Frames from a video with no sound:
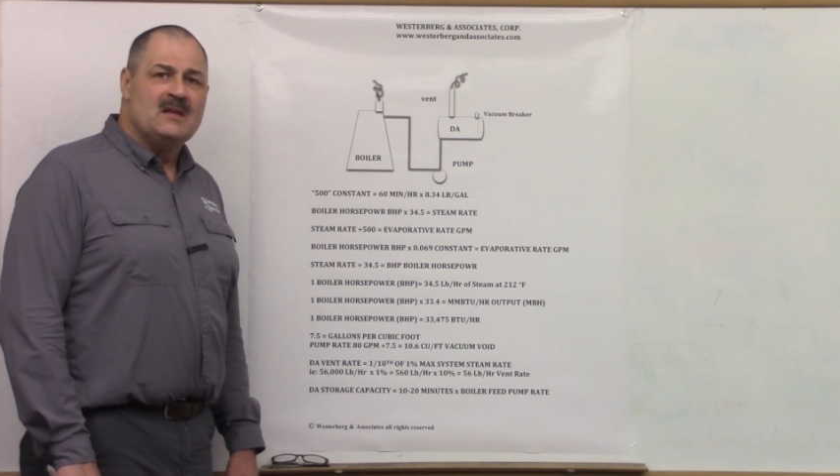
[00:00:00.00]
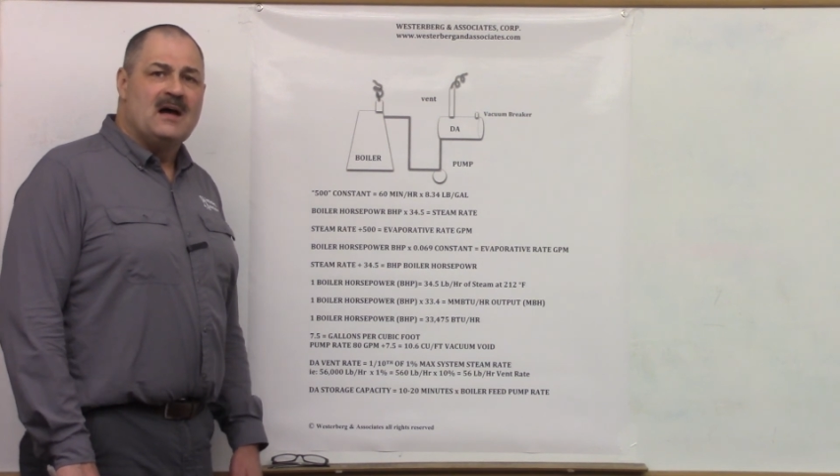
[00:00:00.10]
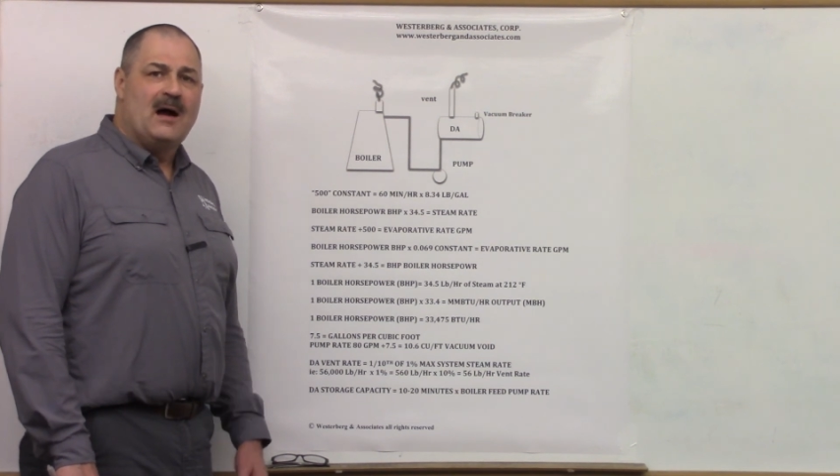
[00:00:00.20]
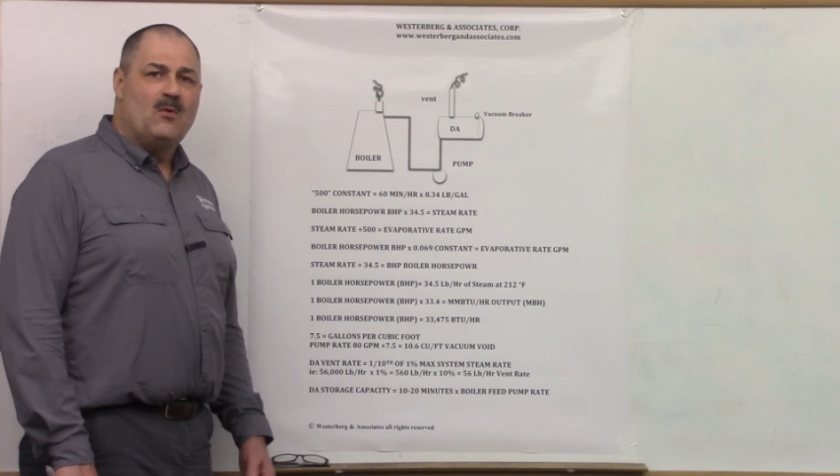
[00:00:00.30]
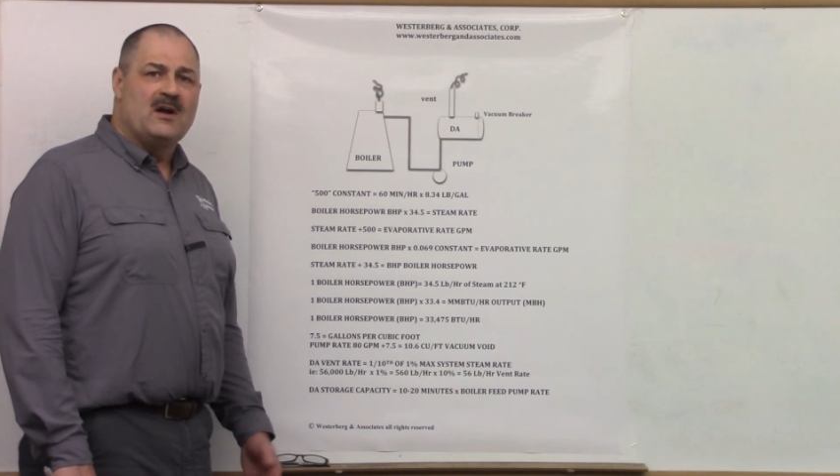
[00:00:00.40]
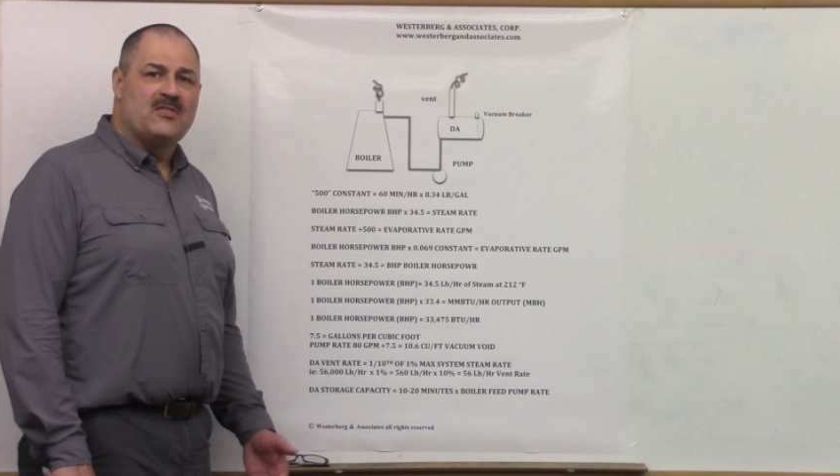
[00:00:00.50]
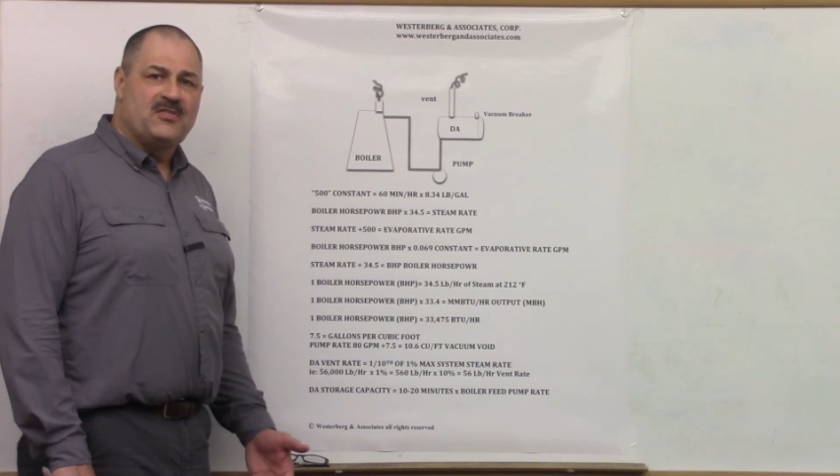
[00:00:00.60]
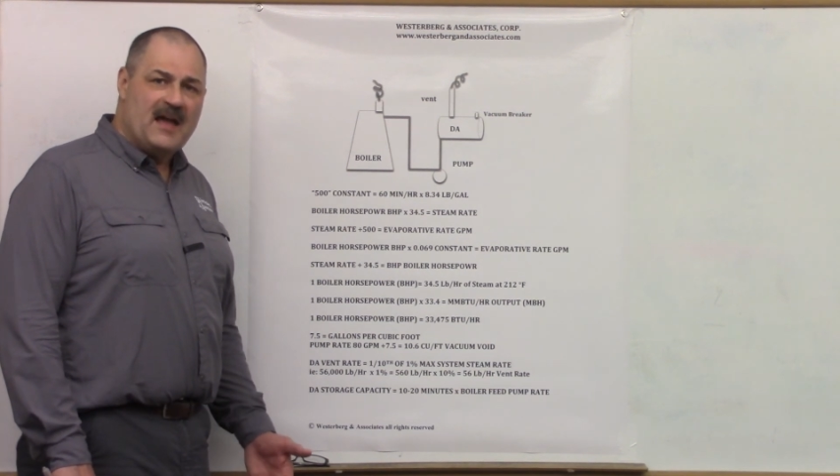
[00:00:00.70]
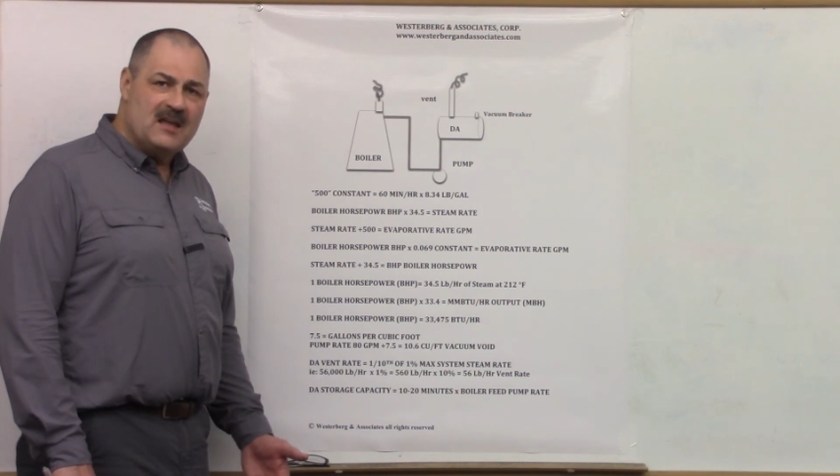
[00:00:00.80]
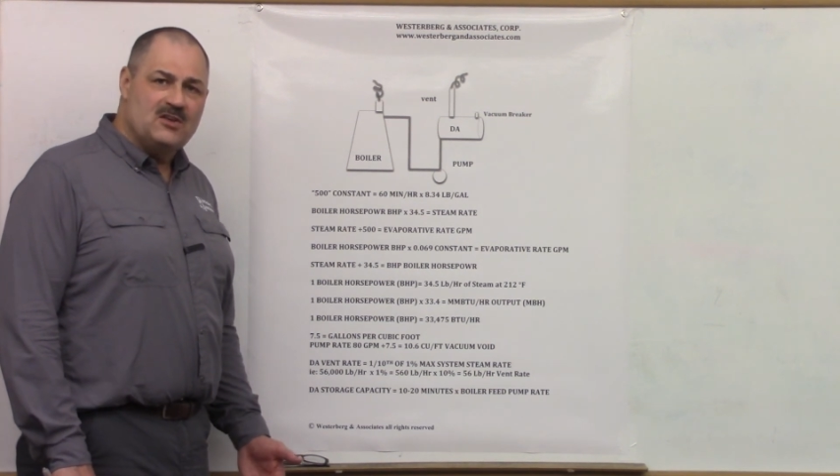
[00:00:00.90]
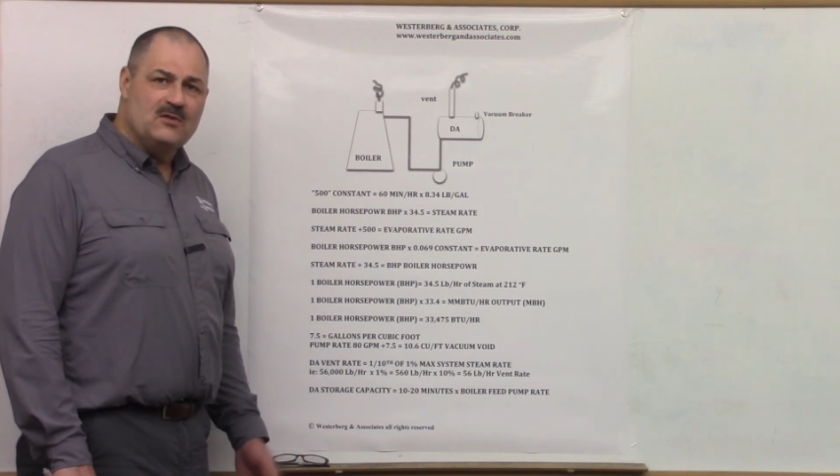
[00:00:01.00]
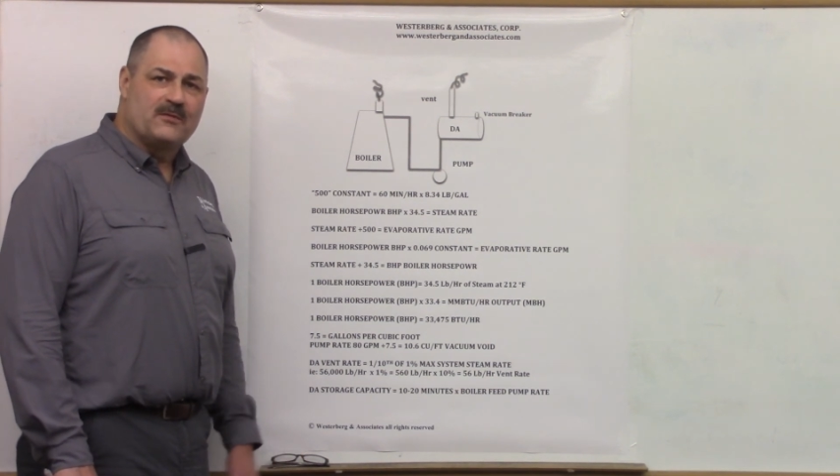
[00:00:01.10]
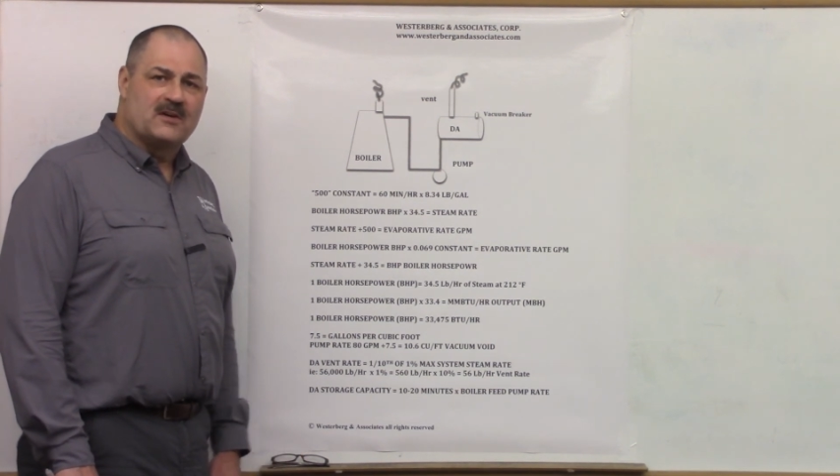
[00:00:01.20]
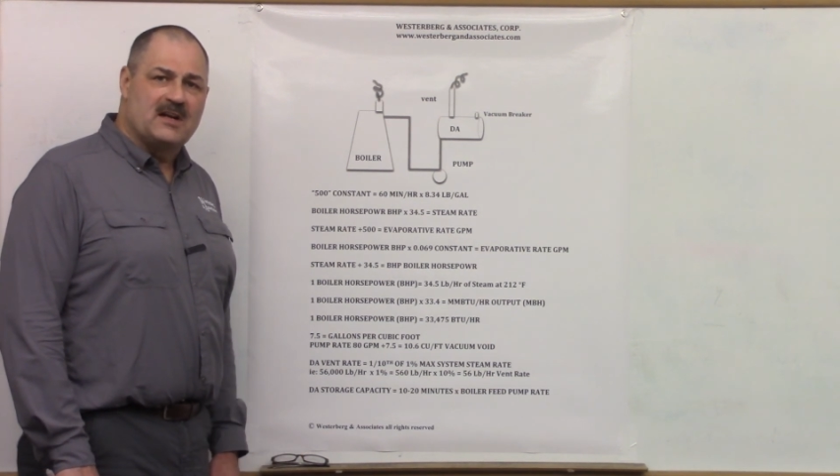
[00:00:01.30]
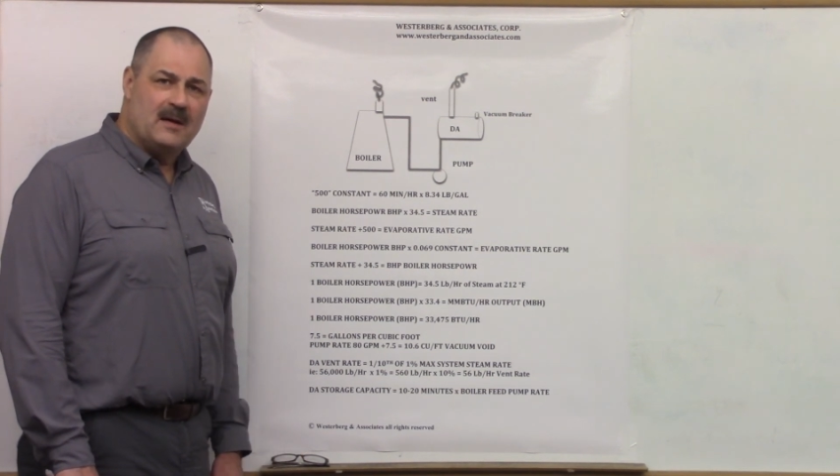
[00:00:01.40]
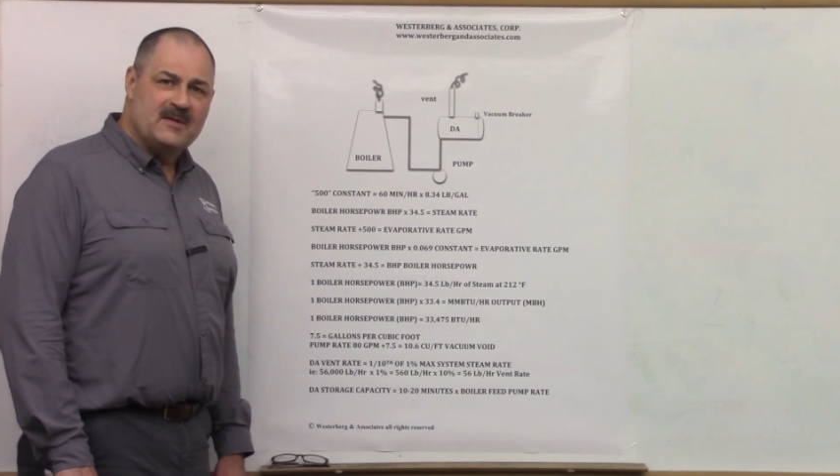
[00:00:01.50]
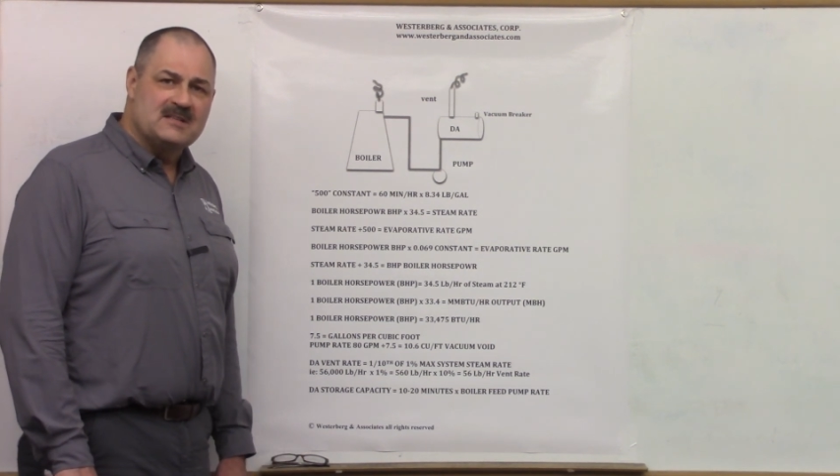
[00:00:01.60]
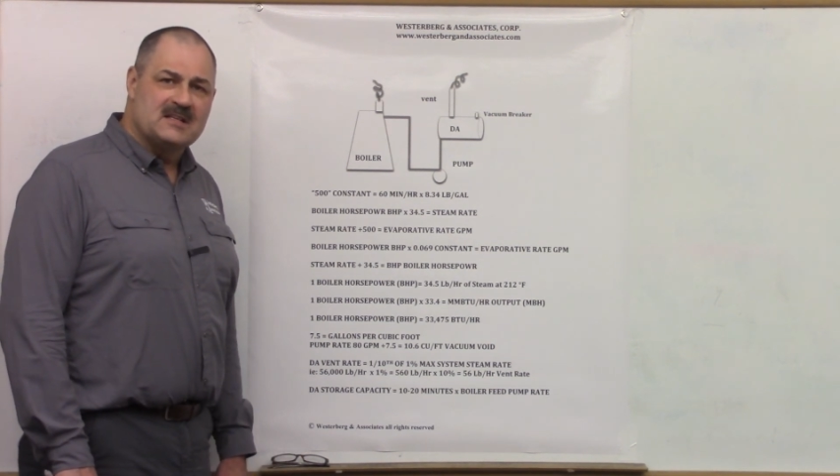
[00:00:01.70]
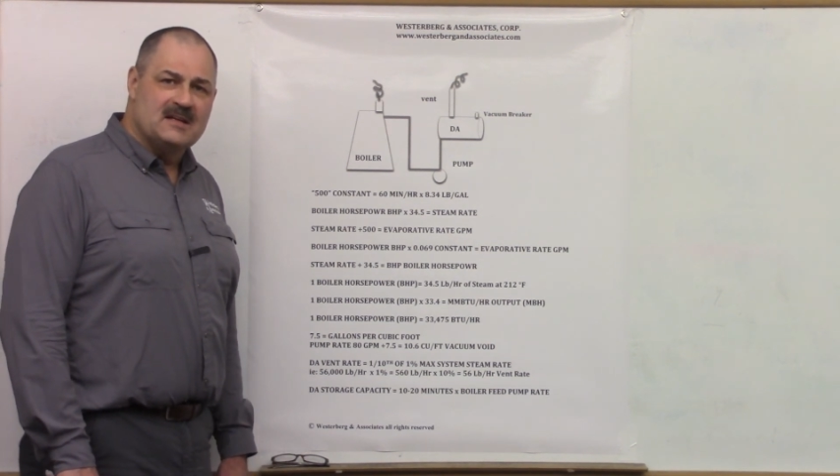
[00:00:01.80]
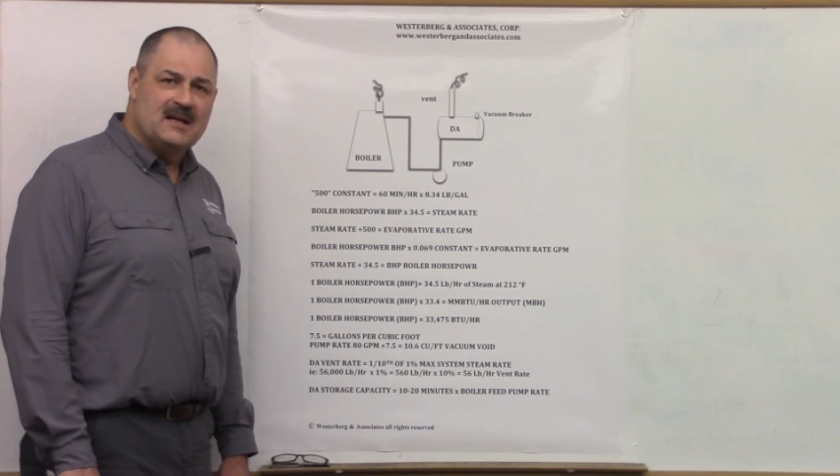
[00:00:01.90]
I want to thank you for coming
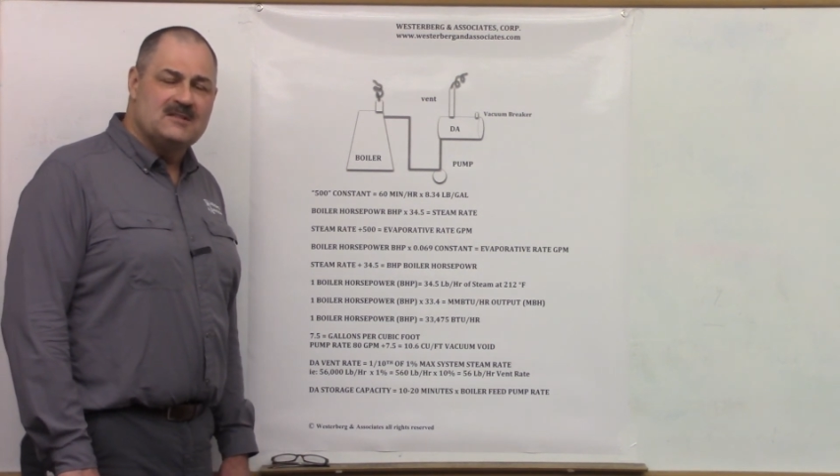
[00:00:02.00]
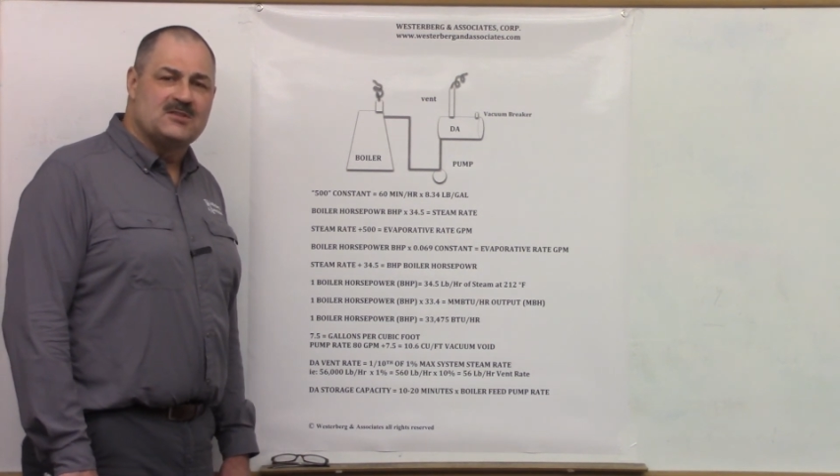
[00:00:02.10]
today